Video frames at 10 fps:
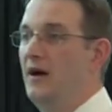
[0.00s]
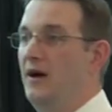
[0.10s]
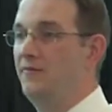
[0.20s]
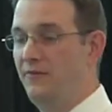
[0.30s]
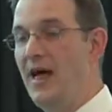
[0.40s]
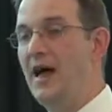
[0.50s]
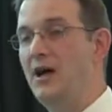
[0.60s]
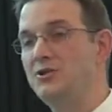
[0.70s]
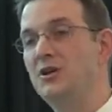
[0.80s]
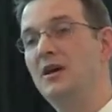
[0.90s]
uh,
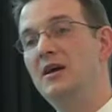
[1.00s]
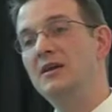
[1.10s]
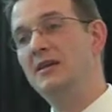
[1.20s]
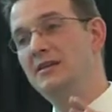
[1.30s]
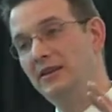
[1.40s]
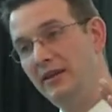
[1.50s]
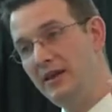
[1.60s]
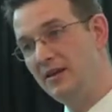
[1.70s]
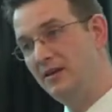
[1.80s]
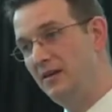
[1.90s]
Flash can
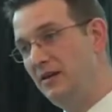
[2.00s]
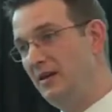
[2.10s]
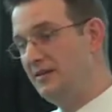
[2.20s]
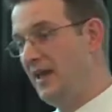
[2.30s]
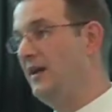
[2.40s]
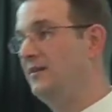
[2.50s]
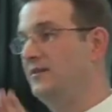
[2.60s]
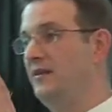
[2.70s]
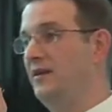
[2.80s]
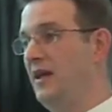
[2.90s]
link
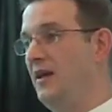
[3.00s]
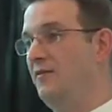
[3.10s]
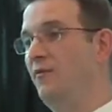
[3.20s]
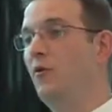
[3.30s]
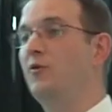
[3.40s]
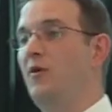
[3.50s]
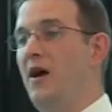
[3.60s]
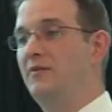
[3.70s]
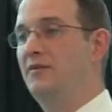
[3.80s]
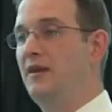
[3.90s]
text and
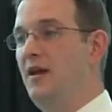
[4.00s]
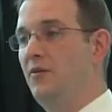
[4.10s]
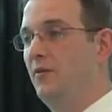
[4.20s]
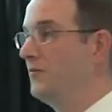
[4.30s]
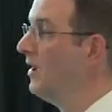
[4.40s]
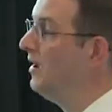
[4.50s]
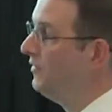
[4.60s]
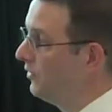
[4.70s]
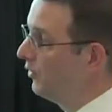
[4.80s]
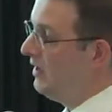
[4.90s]
photographs together.
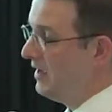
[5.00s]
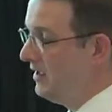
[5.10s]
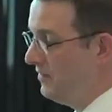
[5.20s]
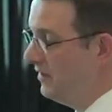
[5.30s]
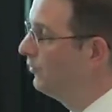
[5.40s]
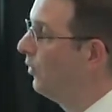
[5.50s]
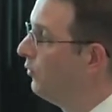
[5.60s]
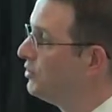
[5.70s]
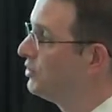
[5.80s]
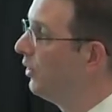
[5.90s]
So in this,
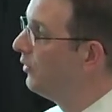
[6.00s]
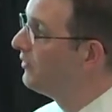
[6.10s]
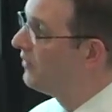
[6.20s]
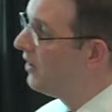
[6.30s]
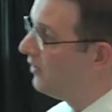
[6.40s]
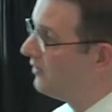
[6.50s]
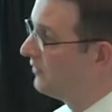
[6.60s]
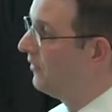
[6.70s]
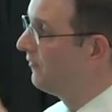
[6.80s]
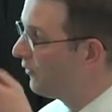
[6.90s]
what we show is there
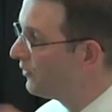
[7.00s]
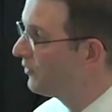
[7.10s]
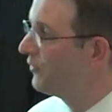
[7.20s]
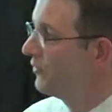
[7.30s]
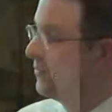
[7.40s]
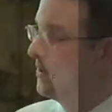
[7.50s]
is a first, there's a